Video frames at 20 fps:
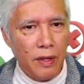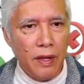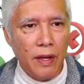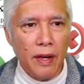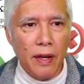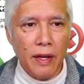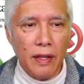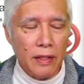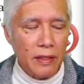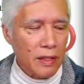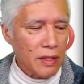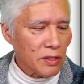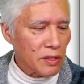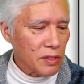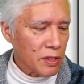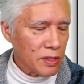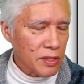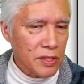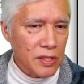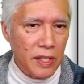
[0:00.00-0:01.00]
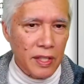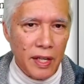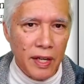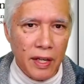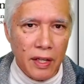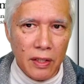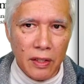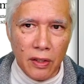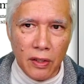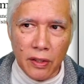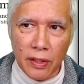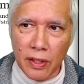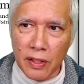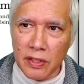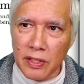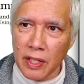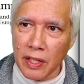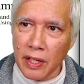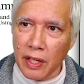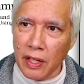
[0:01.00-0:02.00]
And let's just see how long it
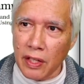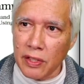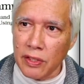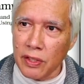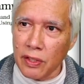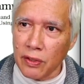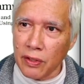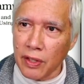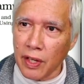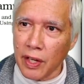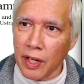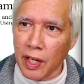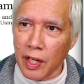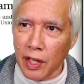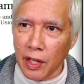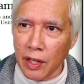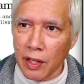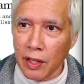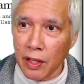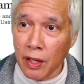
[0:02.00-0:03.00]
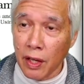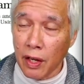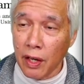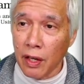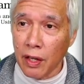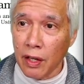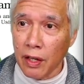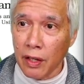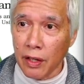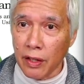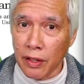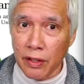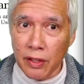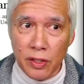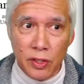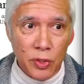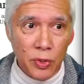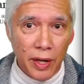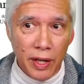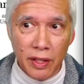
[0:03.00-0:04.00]
takes. Okay, you can
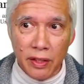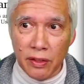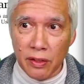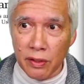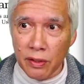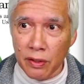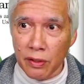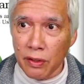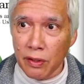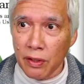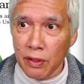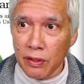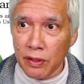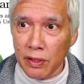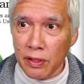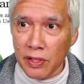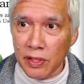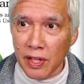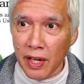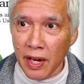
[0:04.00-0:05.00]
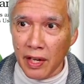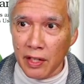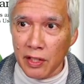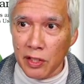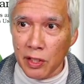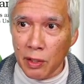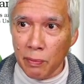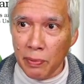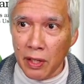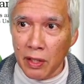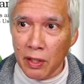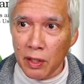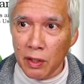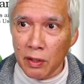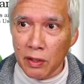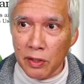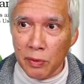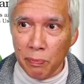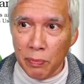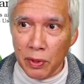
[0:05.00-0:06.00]
track the status up here.
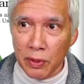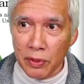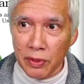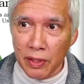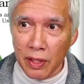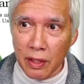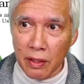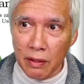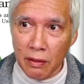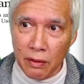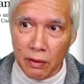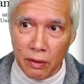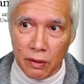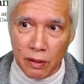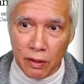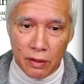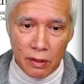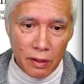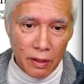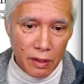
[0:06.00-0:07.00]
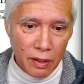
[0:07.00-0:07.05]
It's building, good.